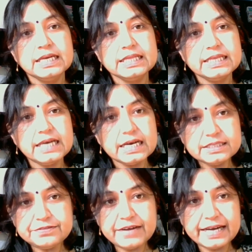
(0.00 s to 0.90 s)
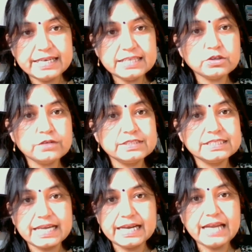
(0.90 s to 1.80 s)
The other findings of
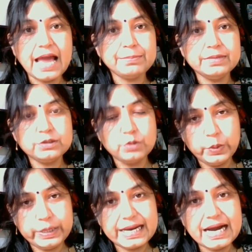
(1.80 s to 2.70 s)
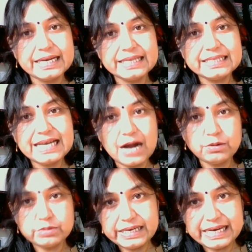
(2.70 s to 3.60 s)
second appellate court regarding the
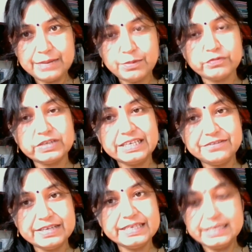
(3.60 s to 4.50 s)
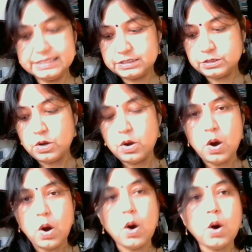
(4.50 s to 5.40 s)
counterclaim of the defendants
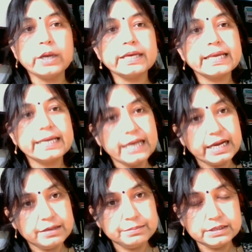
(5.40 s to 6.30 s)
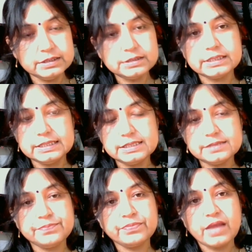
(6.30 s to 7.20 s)
on KILA numbers
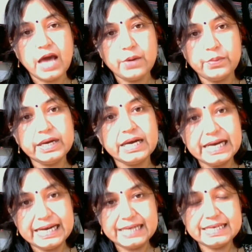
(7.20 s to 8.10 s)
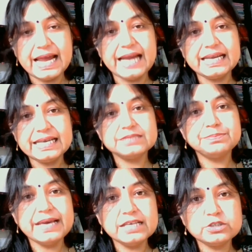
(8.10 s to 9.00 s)
is, however, correct and is
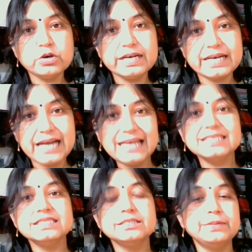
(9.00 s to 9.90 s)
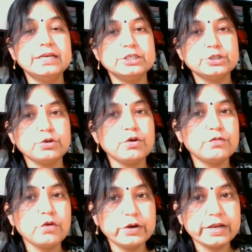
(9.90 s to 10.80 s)
based on right interpretation
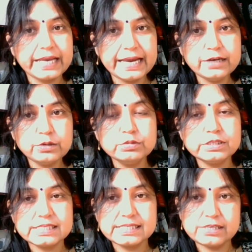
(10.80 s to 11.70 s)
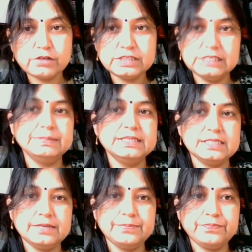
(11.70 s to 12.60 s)
of Order 8 Rule 6A of CPC.